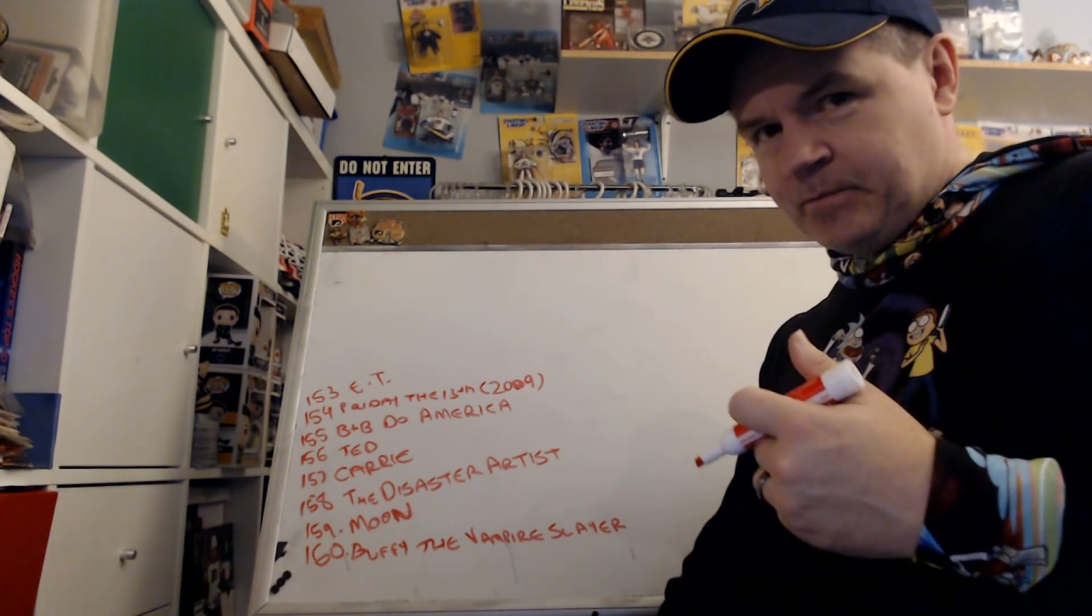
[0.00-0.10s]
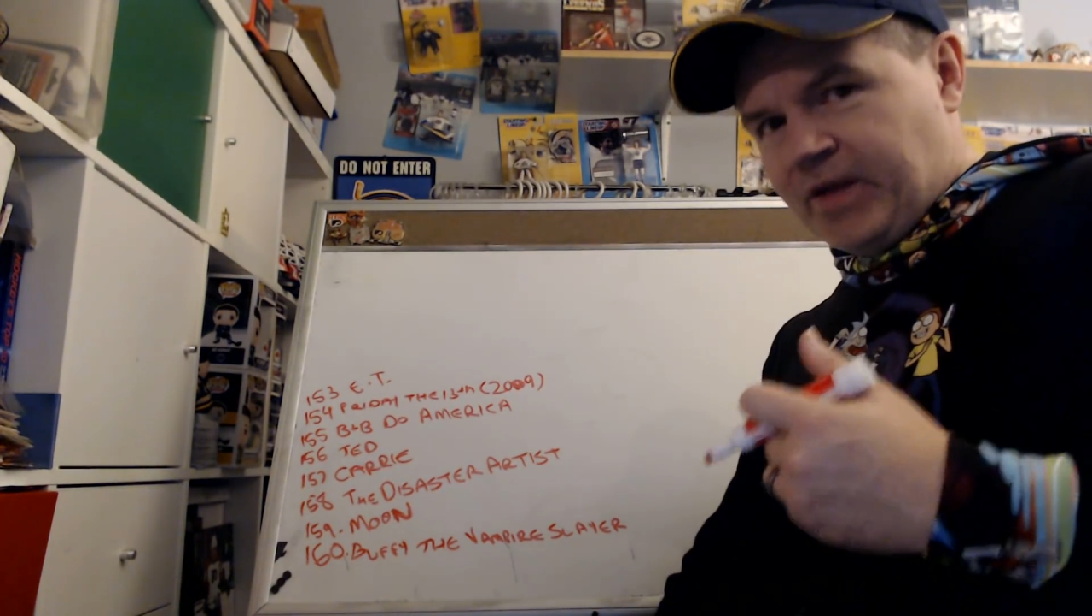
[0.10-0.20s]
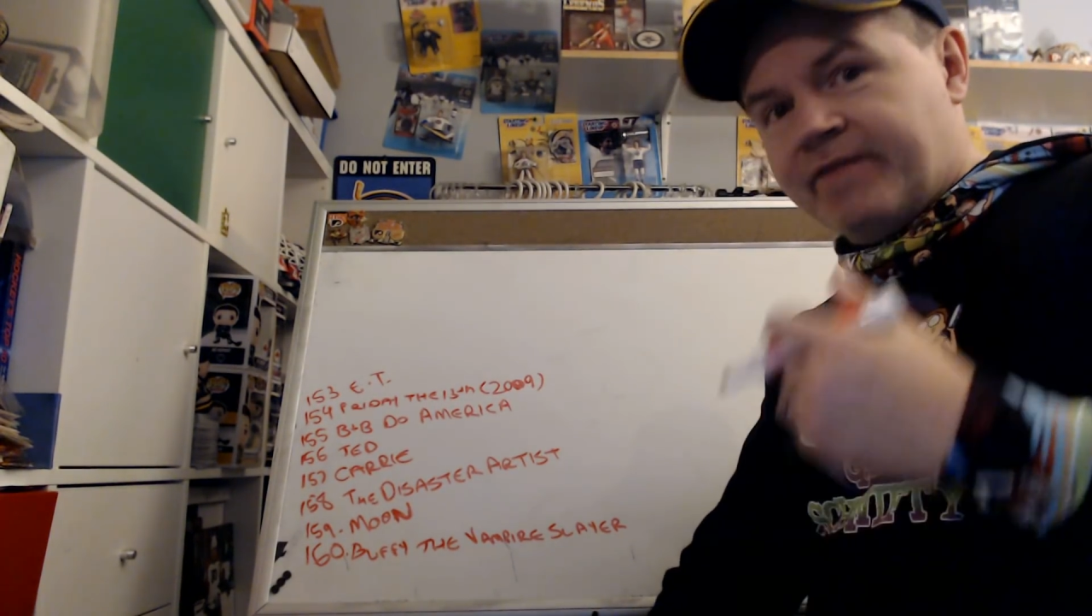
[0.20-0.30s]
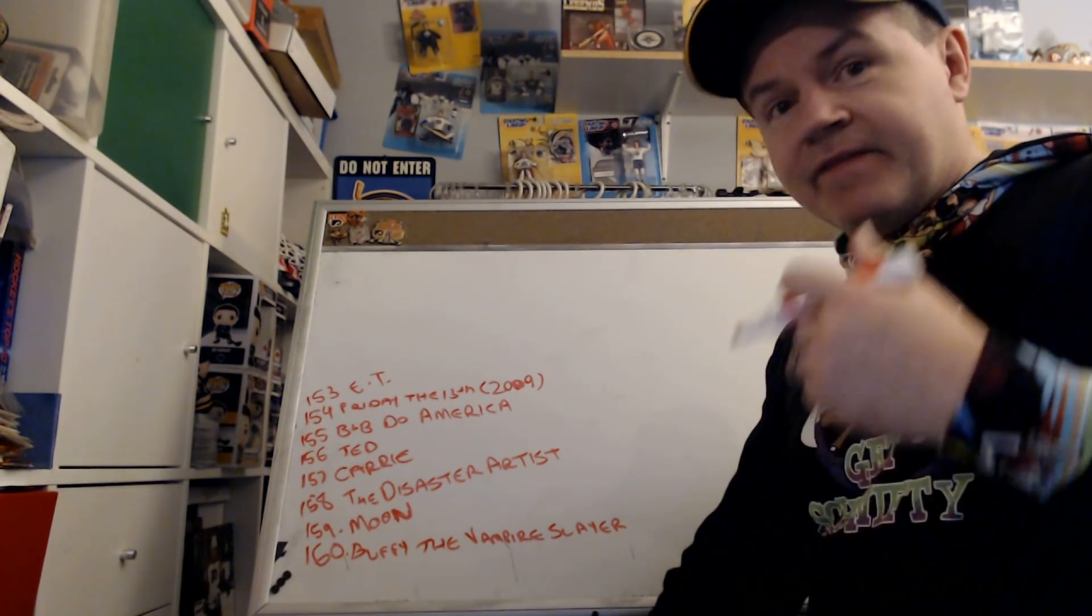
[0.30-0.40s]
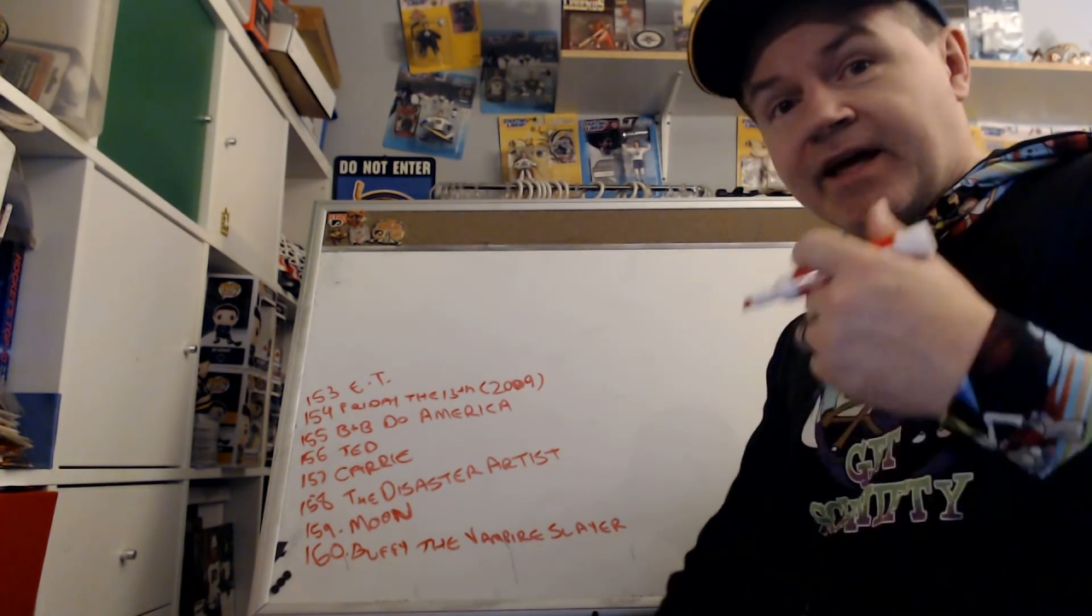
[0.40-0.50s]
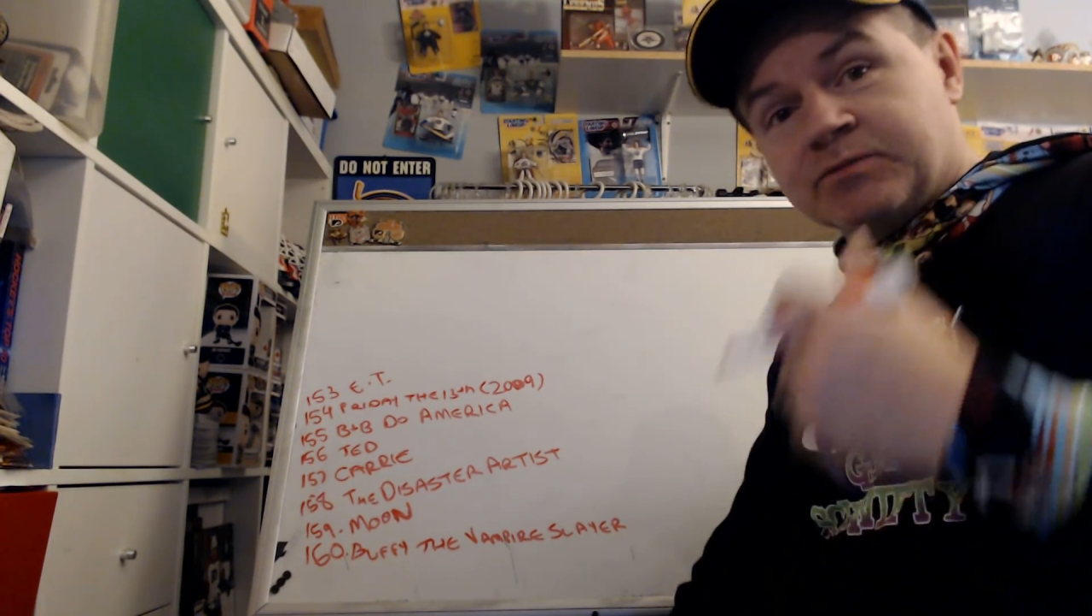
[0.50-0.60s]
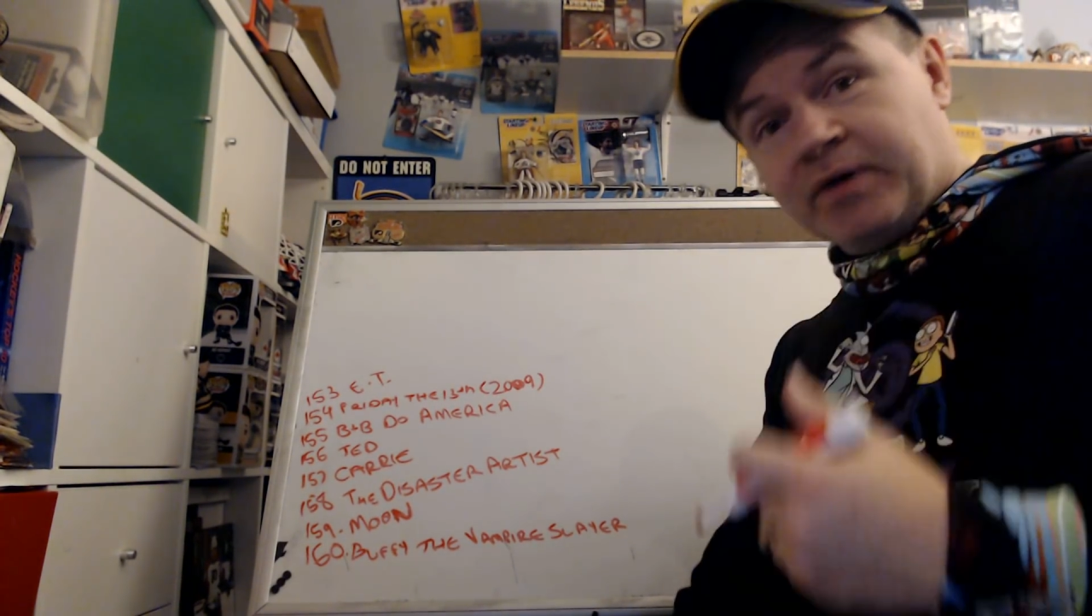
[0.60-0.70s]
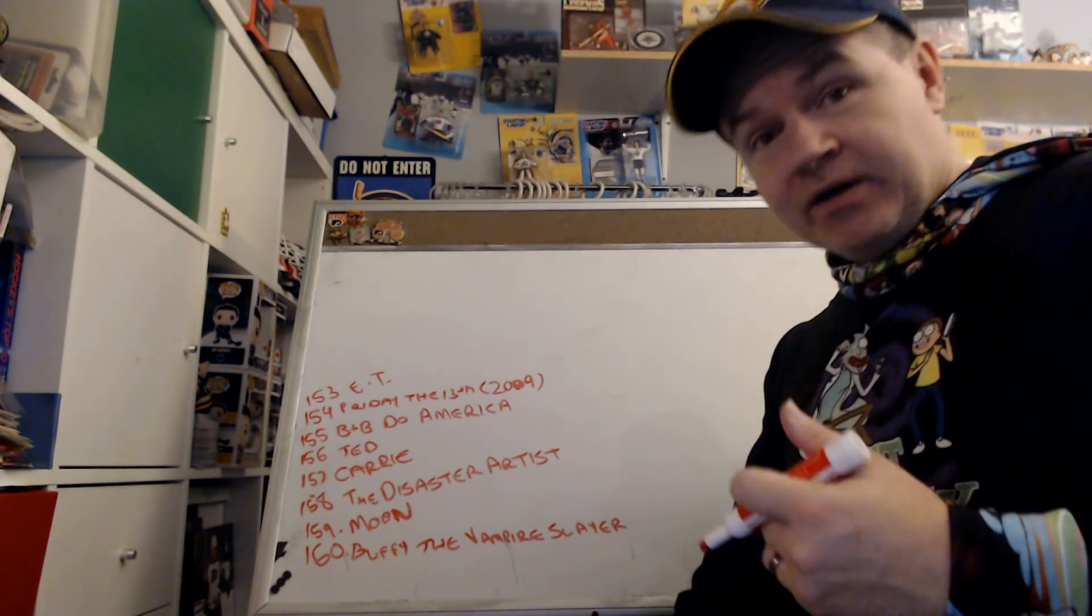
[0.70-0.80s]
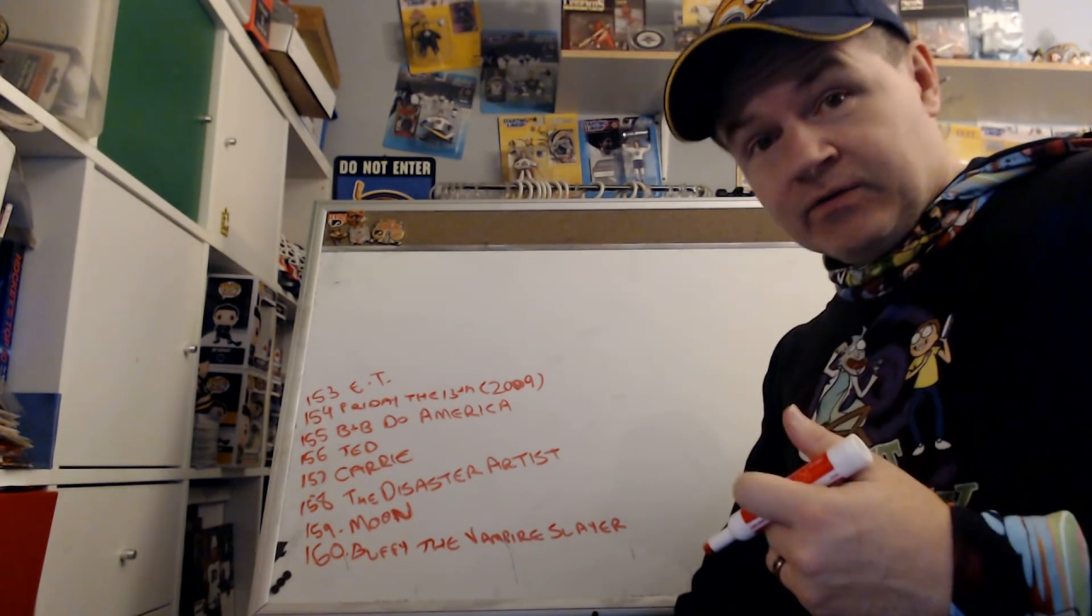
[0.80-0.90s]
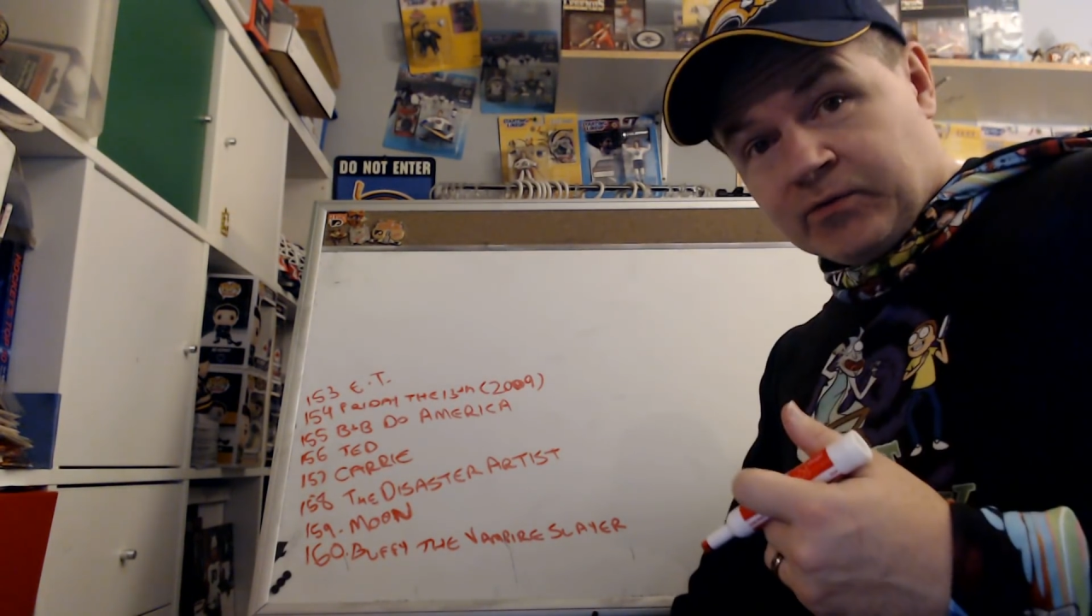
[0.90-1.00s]
And that's
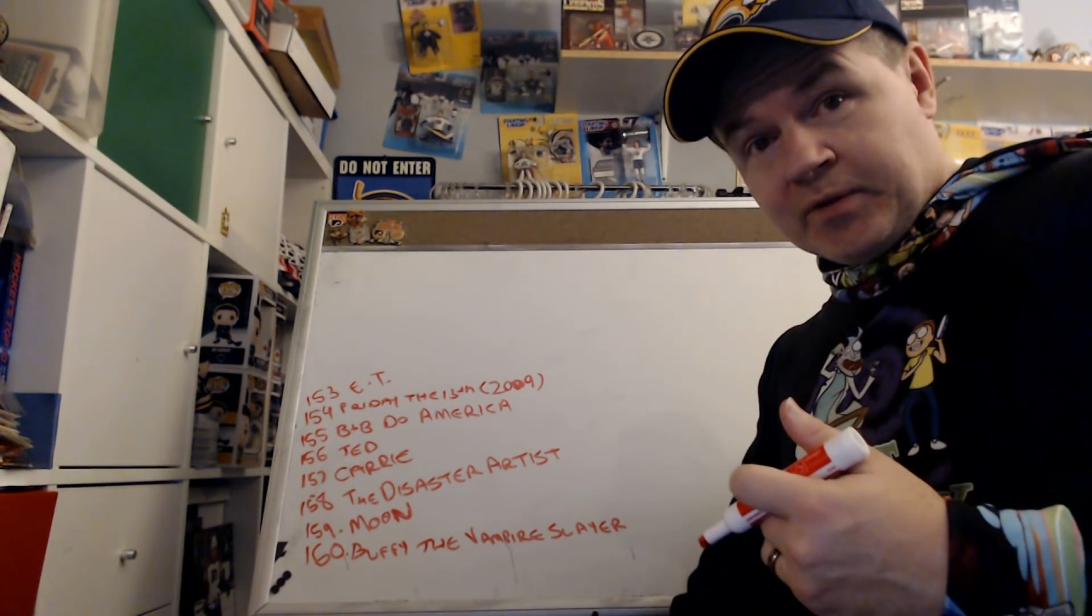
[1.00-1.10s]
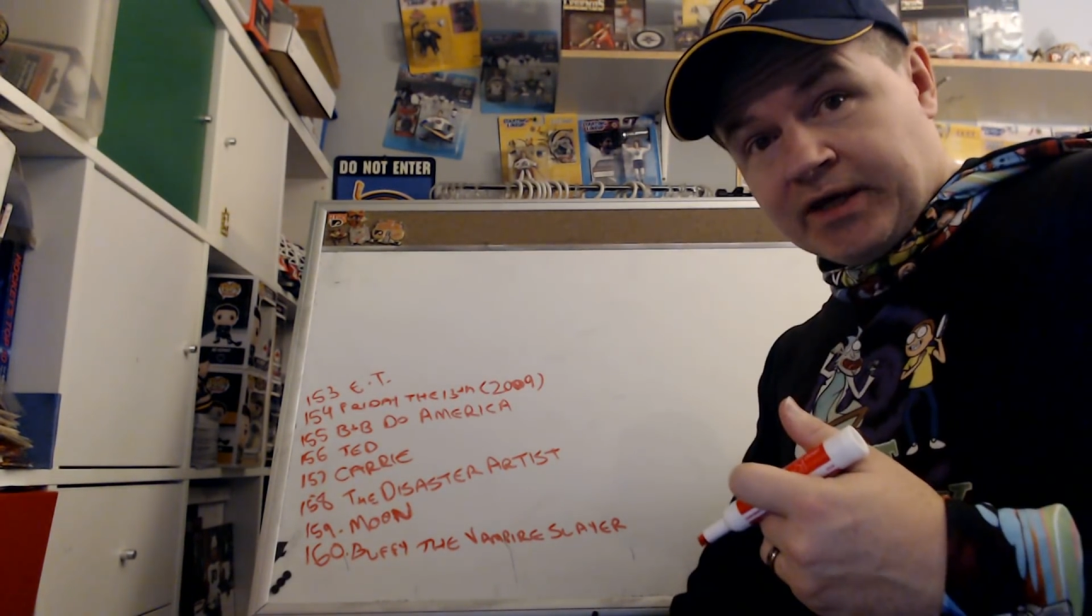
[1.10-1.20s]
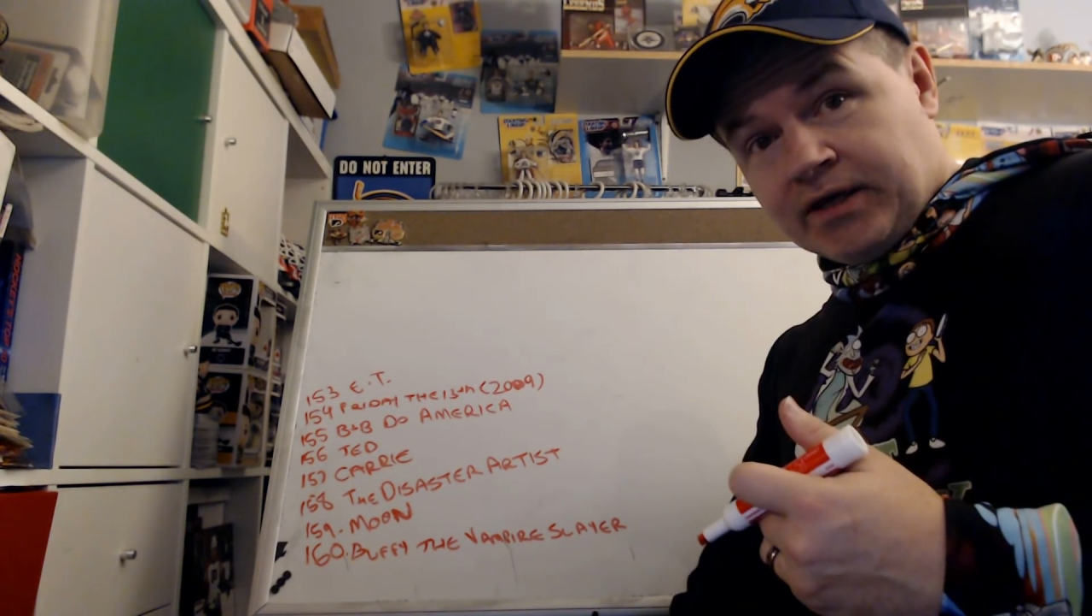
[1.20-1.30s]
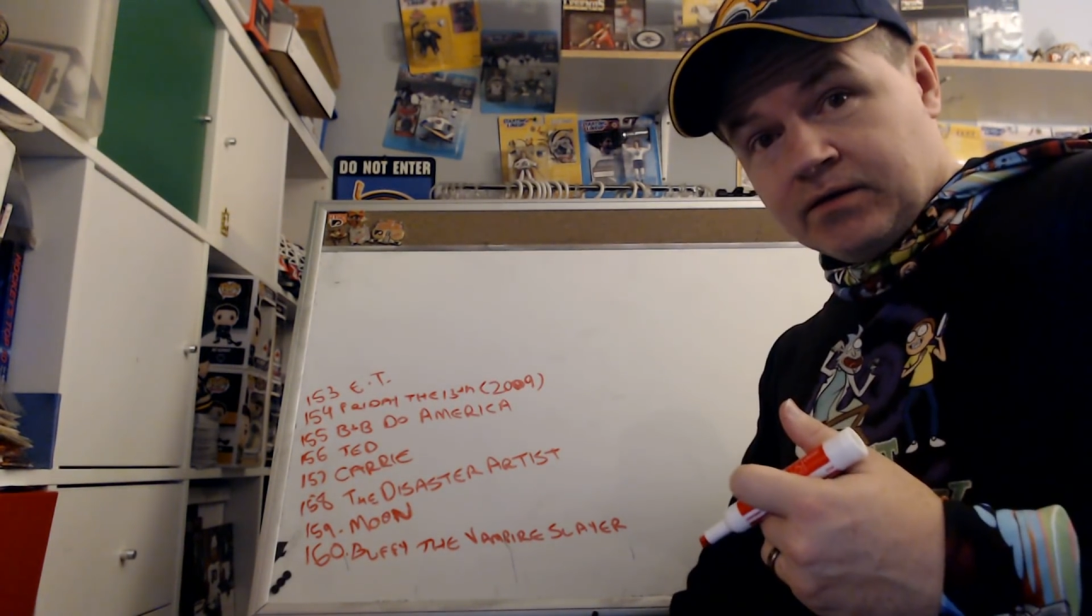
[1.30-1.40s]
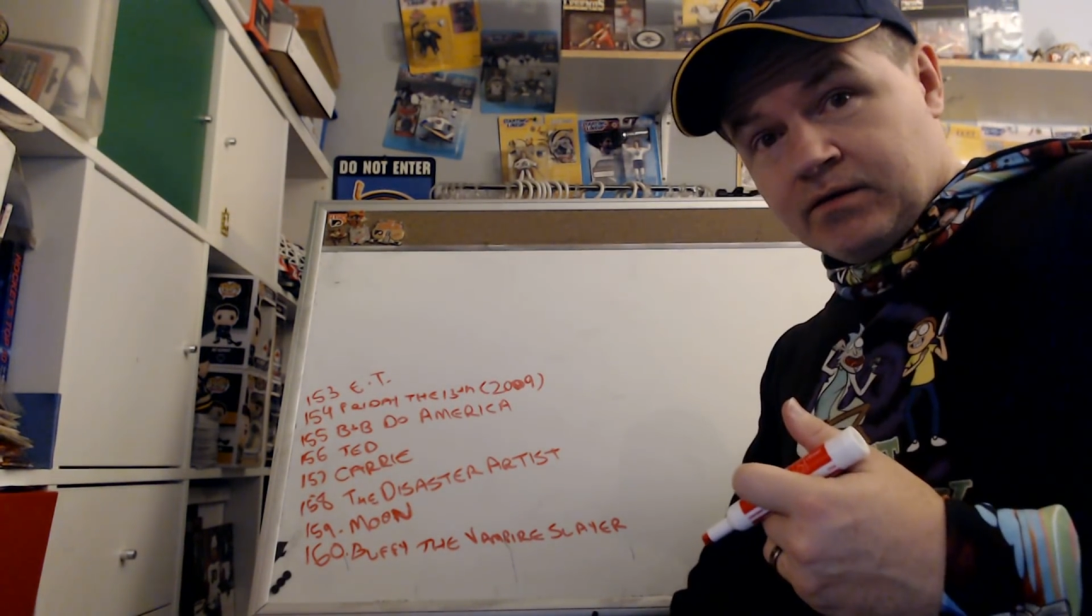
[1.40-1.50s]
big for me.